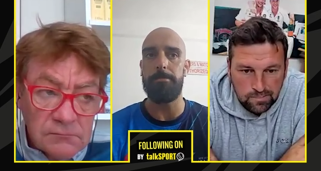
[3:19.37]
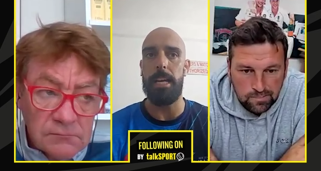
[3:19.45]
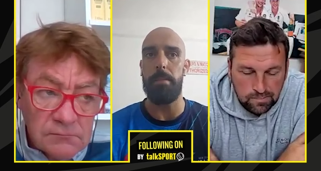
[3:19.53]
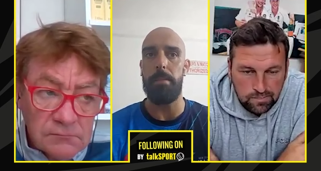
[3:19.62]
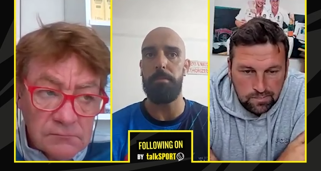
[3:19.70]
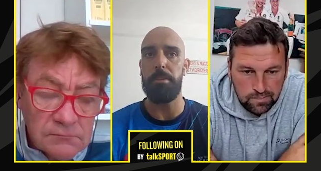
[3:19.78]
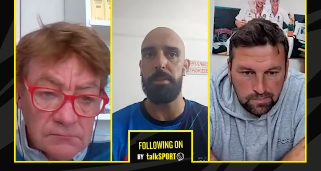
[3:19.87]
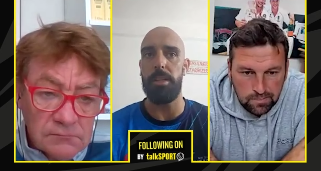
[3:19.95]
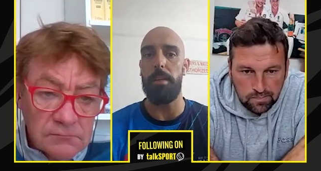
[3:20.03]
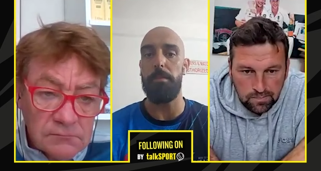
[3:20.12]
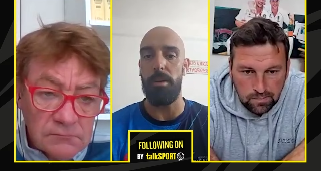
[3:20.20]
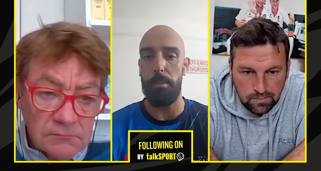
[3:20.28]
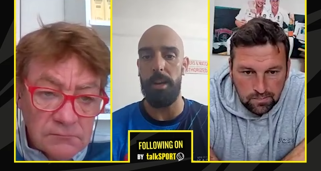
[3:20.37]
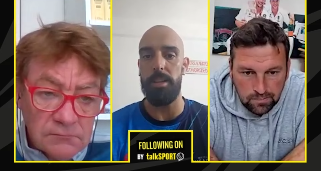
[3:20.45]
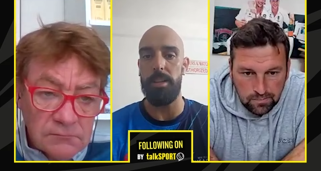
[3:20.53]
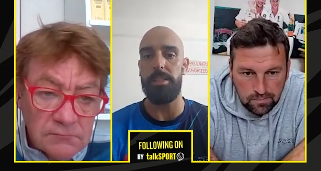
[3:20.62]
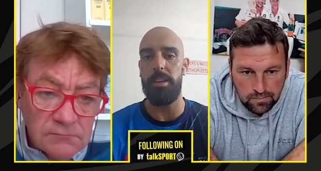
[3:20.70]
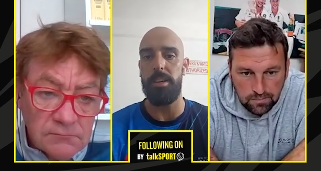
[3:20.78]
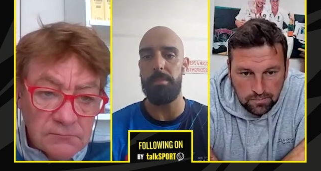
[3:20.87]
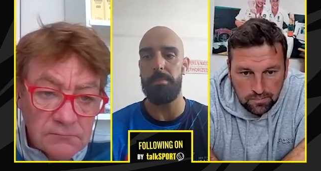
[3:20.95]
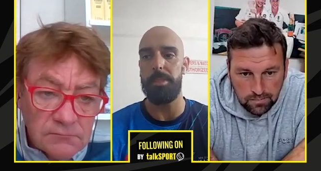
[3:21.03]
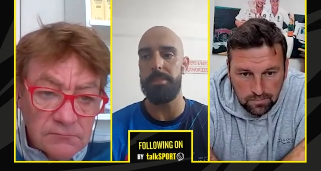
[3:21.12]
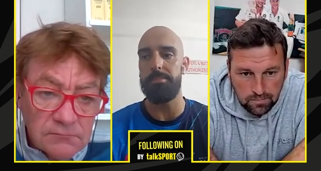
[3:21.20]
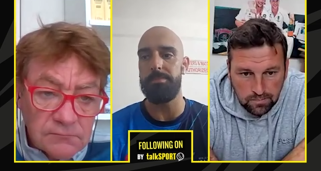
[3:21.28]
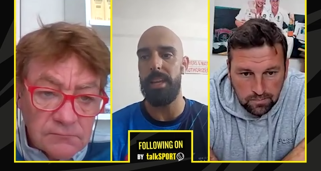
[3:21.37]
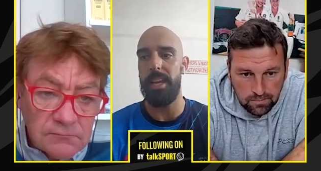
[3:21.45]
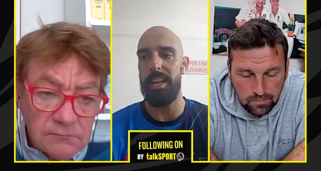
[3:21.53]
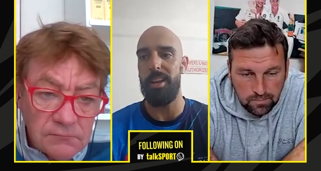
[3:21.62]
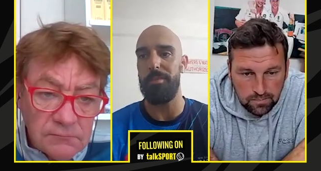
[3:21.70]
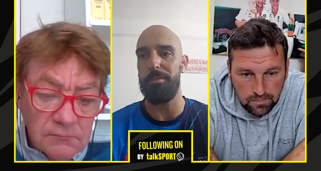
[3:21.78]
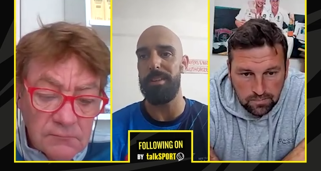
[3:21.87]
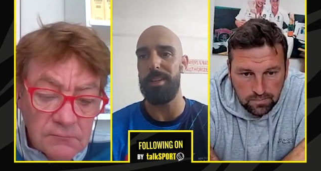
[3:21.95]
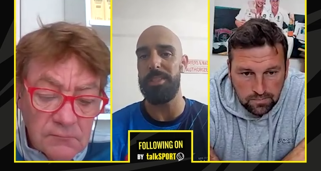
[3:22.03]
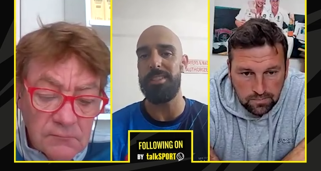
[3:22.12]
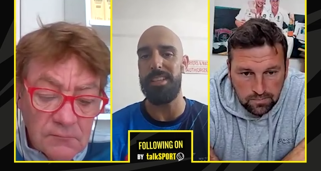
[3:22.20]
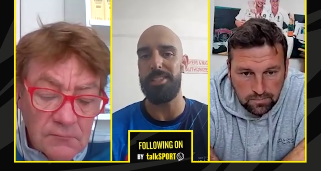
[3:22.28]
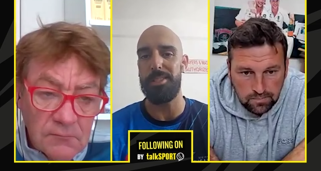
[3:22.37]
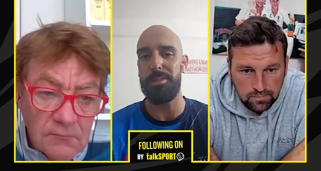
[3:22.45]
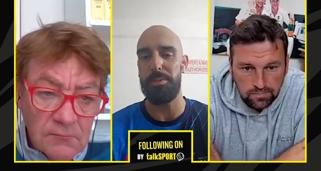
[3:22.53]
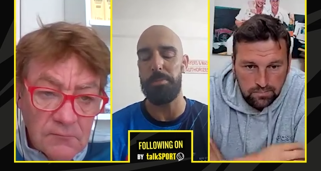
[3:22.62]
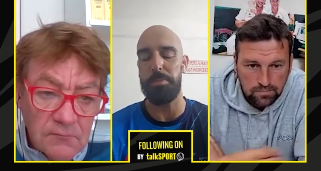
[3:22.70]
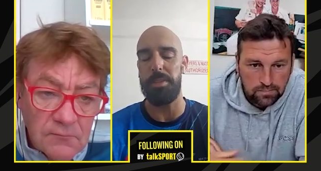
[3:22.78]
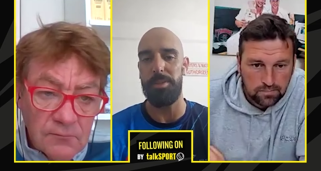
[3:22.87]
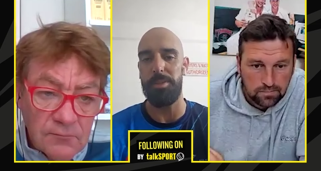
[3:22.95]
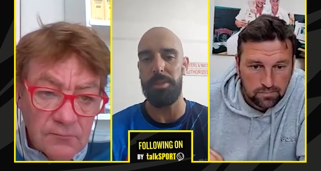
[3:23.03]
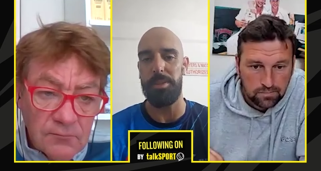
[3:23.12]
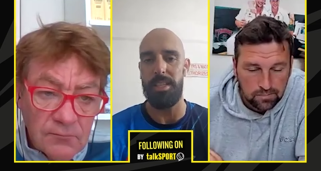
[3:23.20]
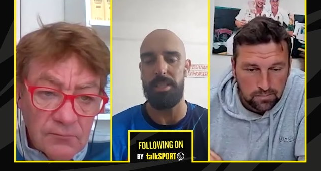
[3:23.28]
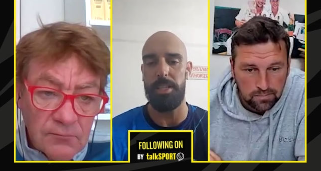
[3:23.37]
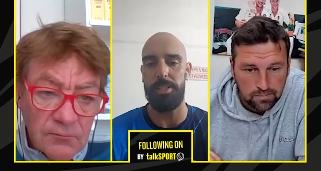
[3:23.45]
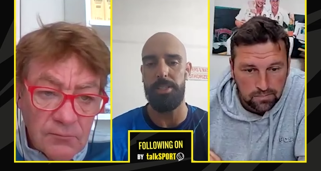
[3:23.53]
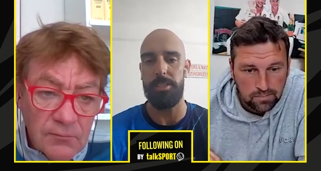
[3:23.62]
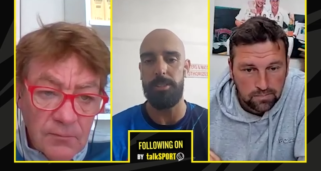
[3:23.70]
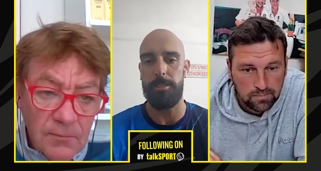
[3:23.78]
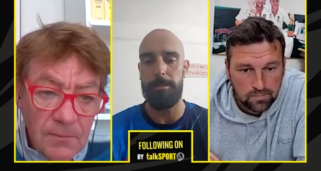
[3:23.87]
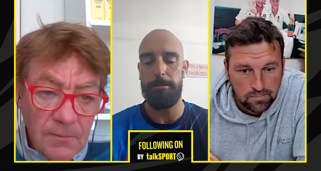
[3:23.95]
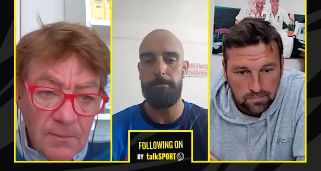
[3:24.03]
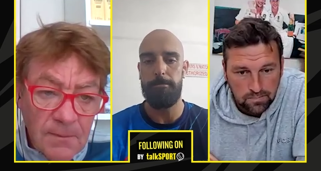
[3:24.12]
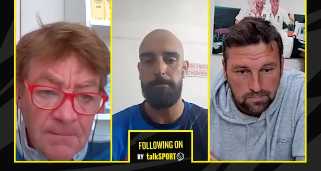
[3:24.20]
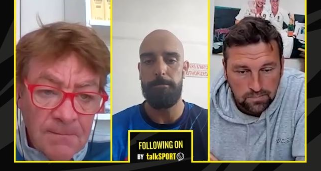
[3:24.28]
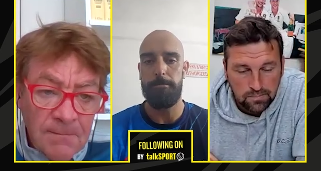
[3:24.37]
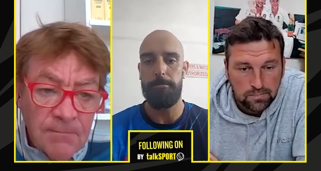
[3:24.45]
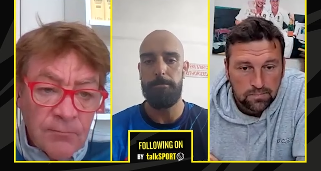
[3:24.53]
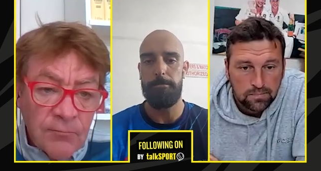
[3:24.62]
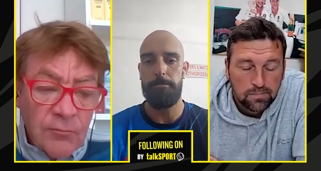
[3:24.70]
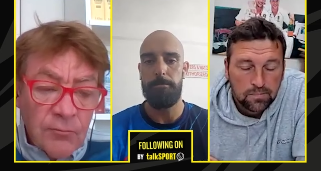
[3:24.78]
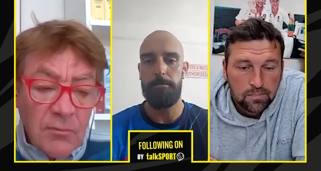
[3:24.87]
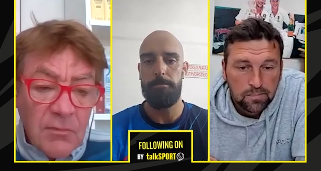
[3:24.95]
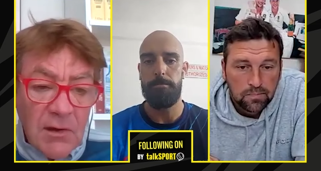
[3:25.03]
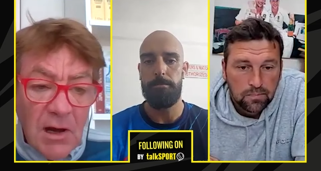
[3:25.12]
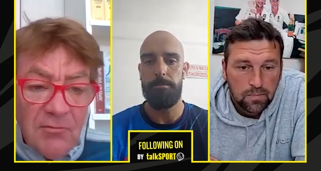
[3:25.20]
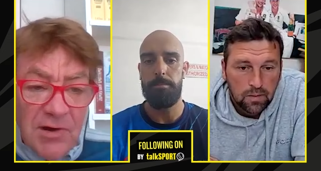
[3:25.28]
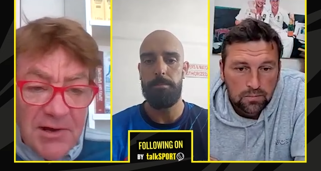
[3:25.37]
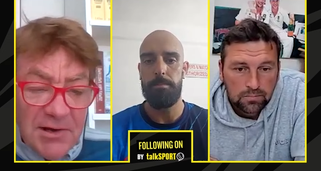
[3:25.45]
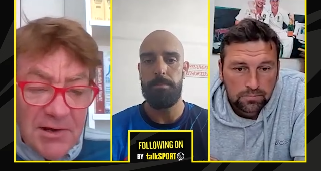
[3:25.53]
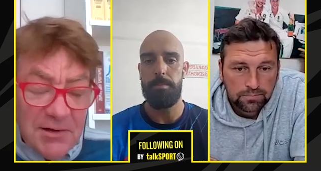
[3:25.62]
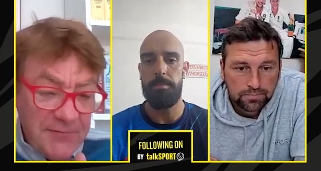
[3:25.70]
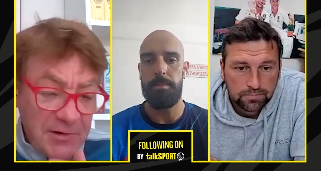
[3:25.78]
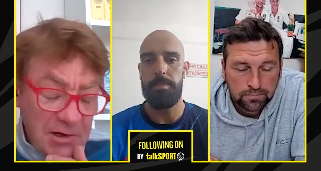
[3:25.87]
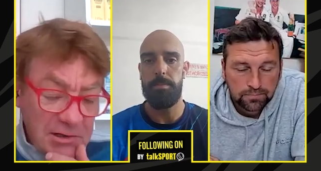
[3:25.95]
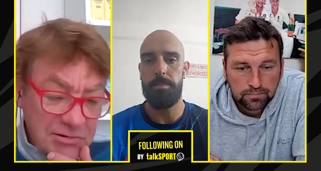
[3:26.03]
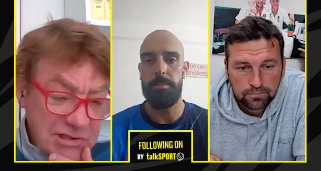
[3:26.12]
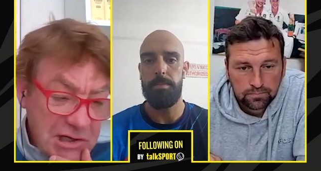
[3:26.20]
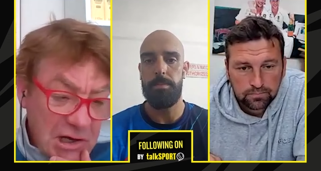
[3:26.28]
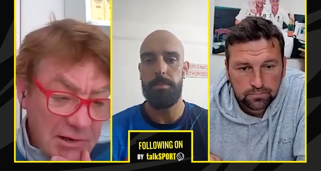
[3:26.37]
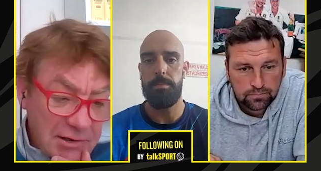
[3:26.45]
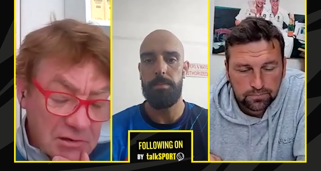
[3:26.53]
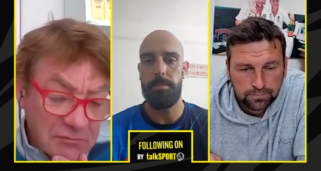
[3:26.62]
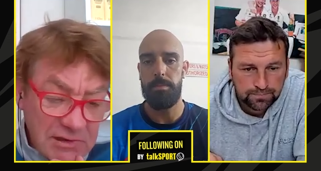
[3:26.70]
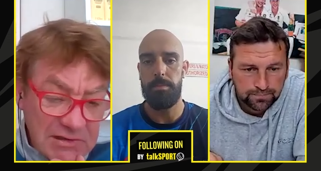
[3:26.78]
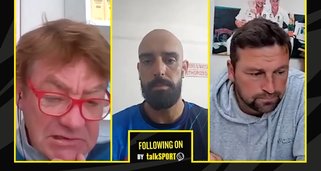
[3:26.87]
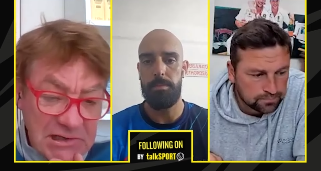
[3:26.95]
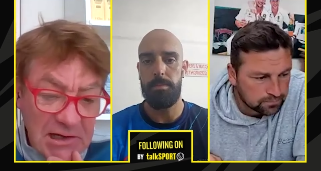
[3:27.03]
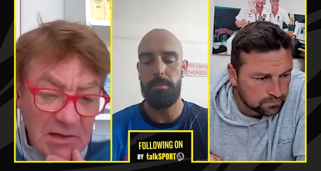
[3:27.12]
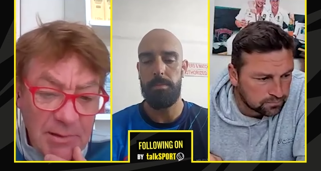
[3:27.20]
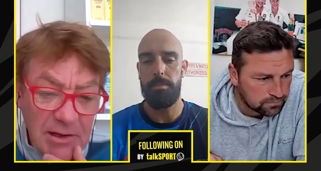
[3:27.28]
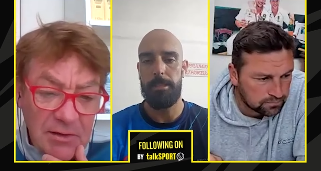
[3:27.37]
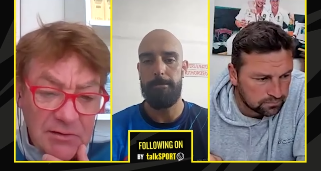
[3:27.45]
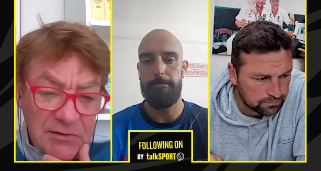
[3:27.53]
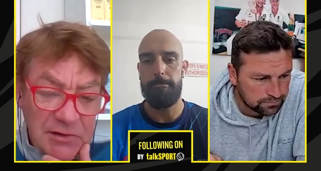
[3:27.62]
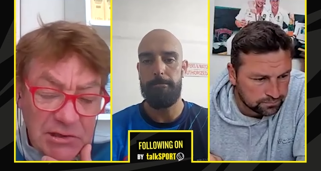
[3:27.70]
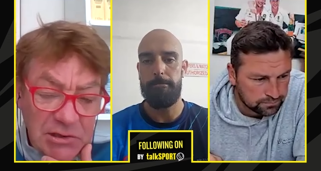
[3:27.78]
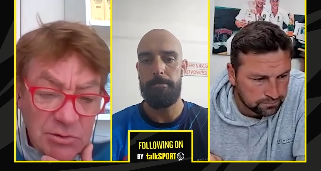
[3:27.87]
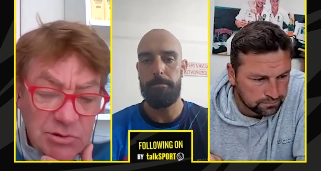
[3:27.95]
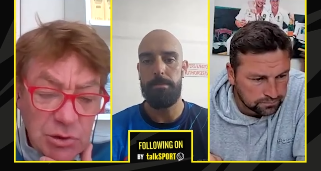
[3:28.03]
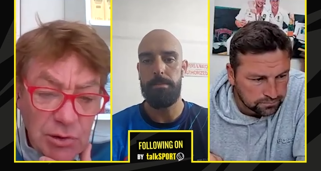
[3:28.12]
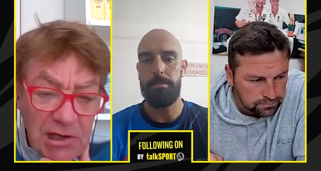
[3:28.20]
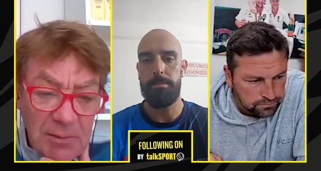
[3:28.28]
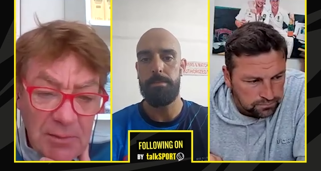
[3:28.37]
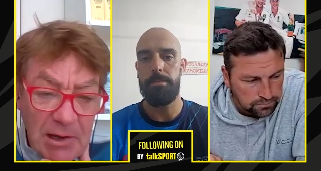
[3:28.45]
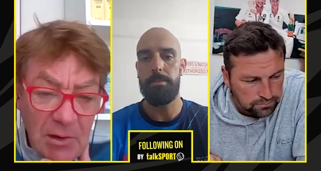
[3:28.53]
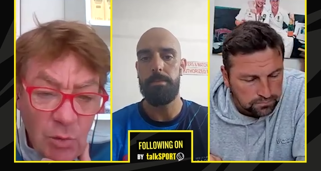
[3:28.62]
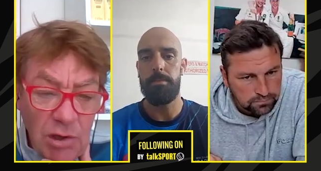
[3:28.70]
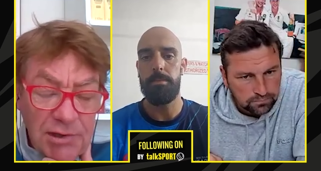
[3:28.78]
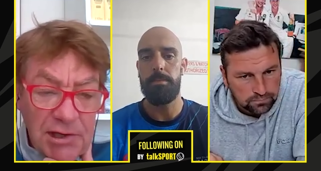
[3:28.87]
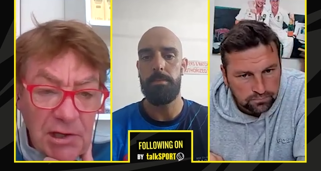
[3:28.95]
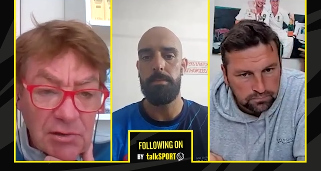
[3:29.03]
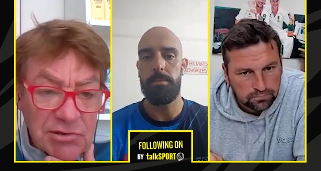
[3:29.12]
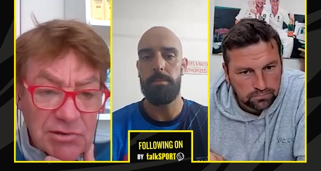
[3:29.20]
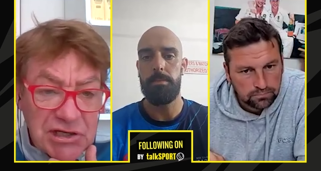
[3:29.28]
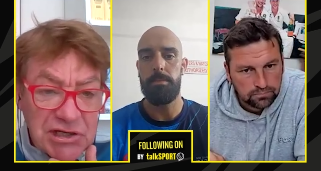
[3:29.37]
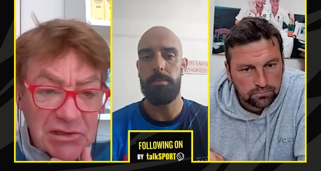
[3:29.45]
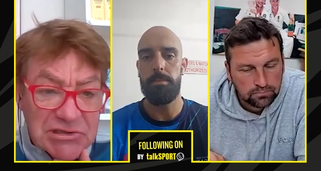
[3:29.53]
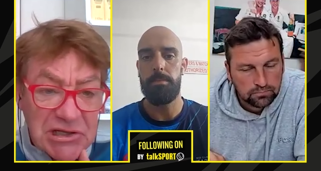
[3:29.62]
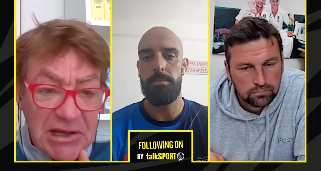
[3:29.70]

Speaker 1: um, hopefully we'll do that for long periods of time, and, and hopefully win sessions, which means we win Test matches.
Speaker 2: I read a very interesting article recently about uh, you talking about working on your skills